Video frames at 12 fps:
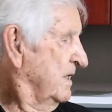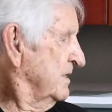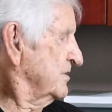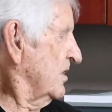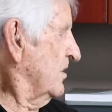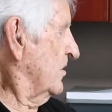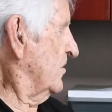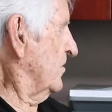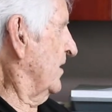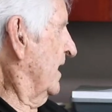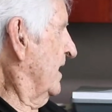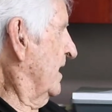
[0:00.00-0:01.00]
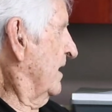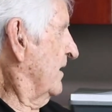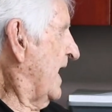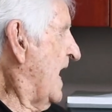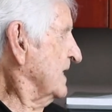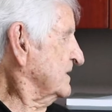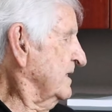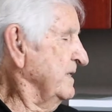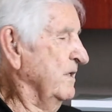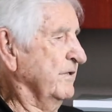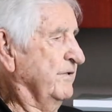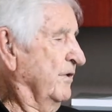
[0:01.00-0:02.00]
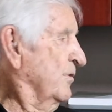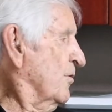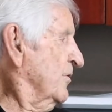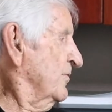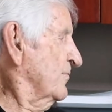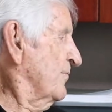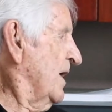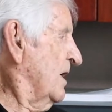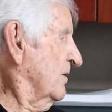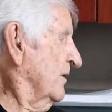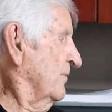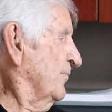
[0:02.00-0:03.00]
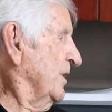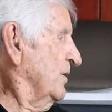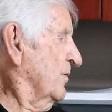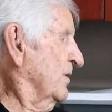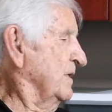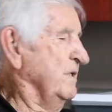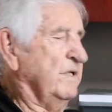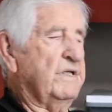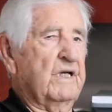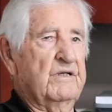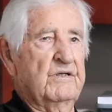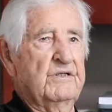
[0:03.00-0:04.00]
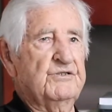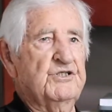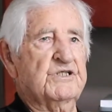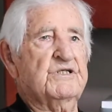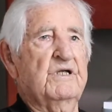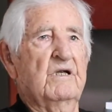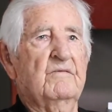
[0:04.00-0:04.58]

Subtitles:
So actually on the northern route, we only just